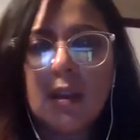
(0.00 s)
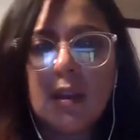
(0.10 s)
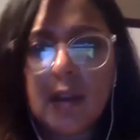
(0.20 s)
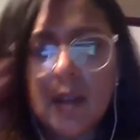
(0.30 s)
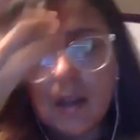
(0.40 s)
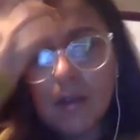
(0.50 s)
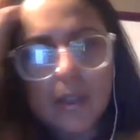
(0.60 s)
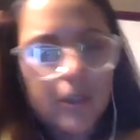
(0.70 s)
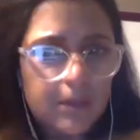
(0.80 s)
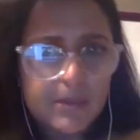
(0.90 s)
in
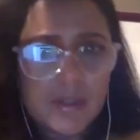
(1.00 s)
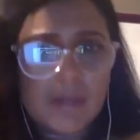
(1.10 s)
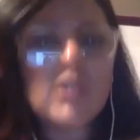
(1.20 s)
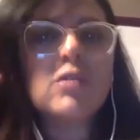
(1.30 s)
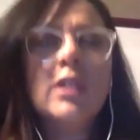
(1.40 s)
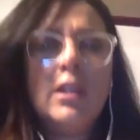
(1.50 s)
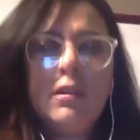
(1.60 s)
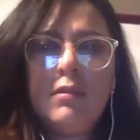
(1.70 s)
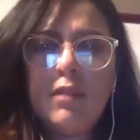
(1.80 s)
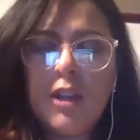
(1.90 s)
terms of
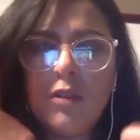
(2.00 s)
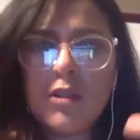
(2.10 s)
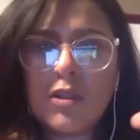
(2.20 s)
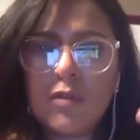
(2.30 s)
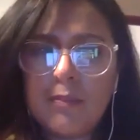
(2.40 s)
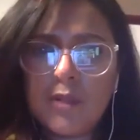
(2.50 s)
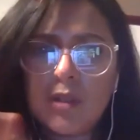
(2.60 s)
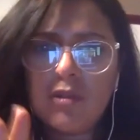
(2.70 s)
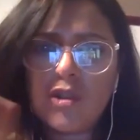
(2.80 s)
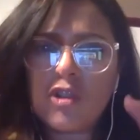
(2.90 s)
script
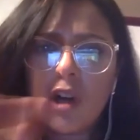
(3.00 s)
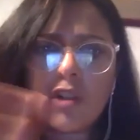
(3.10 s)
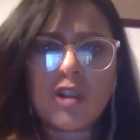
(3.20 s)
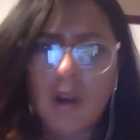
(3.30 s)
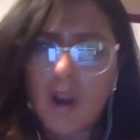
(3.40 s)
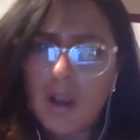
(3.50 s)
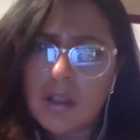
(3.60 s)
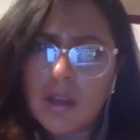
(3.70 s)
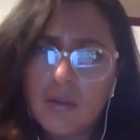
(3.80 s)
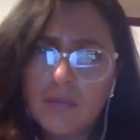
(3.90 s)
structure also.